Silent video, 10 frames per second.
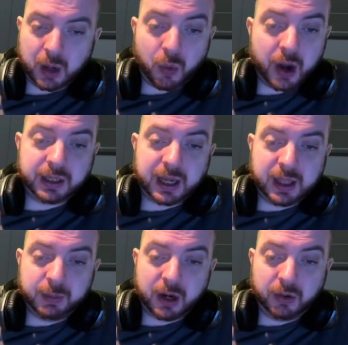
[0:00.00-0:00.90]
Why is it taking
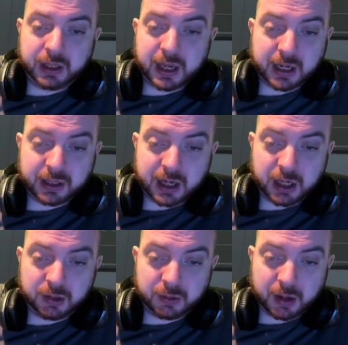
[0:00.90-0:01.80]
them so long to get second
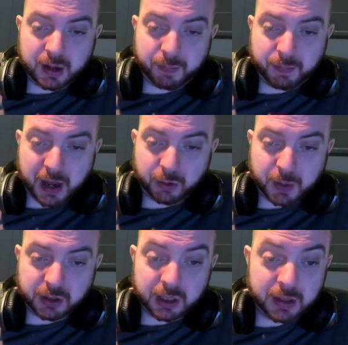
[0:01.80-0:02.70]
stage panels
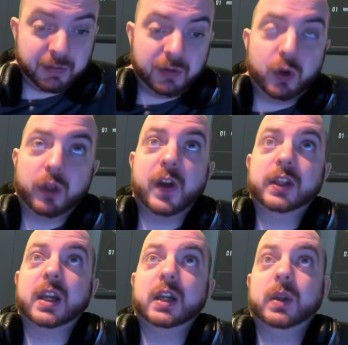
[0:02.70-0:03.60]
posted? They haven't even got the
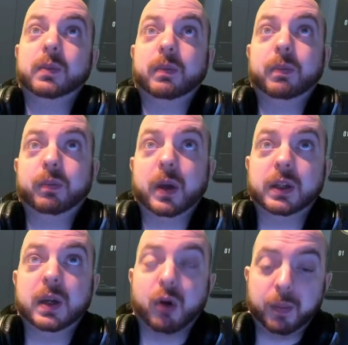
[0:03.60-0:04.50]
first stage ones
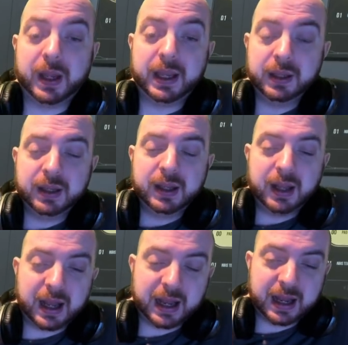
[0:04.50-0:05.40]
posted properly.
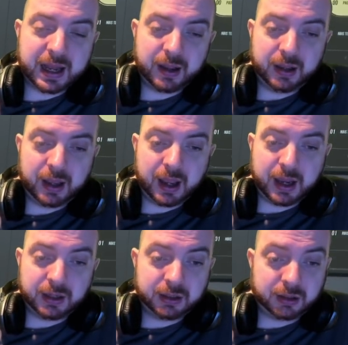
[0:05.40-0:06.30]
I
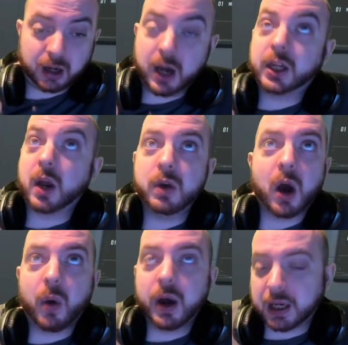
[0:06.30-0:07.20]
don't
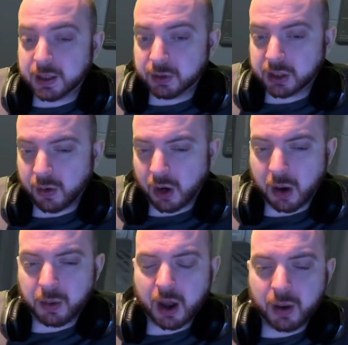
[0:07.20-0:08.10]
know why it takes them so long.
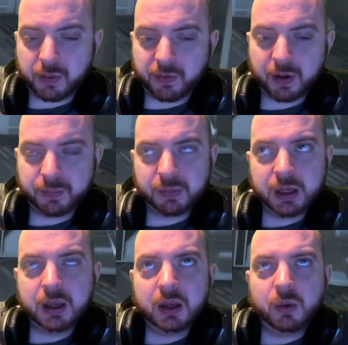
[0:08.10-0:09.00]

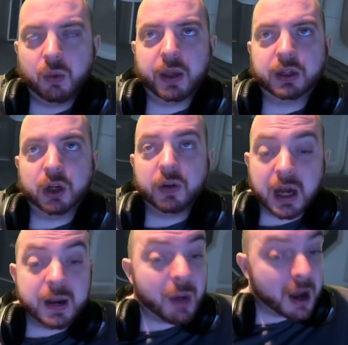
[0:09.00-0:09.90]
What they should have
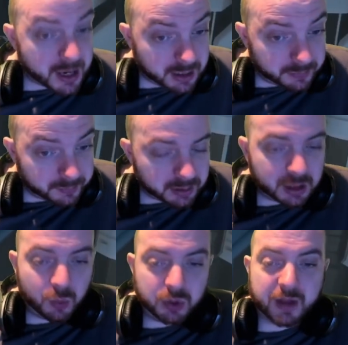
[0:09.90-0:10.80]
done, in my opinion,
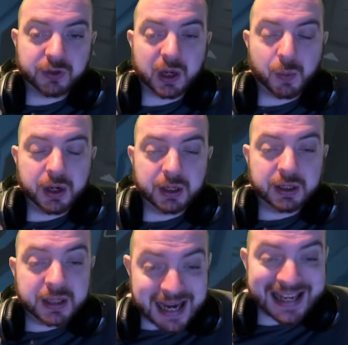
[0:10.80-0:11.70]
was have someone
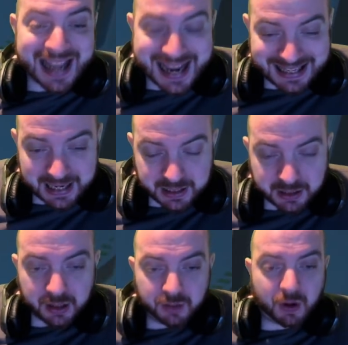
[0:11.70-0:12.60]
dedicated
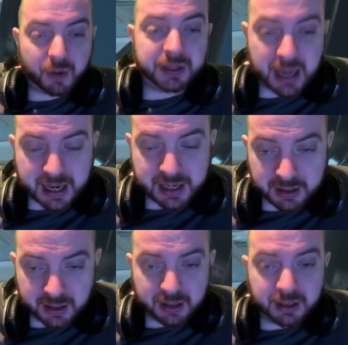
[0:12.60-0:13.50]
throughout the day
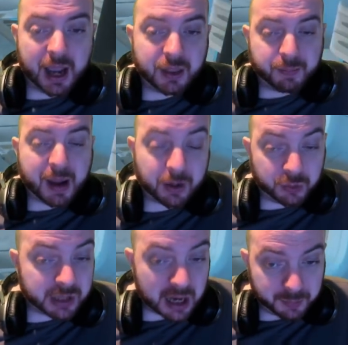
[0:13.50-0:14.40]
getting the
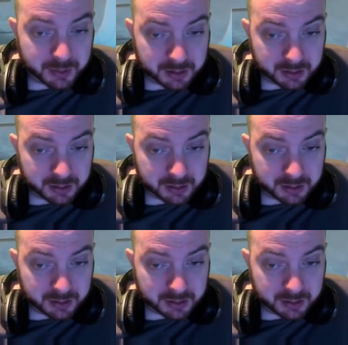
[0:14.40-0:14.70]
panels up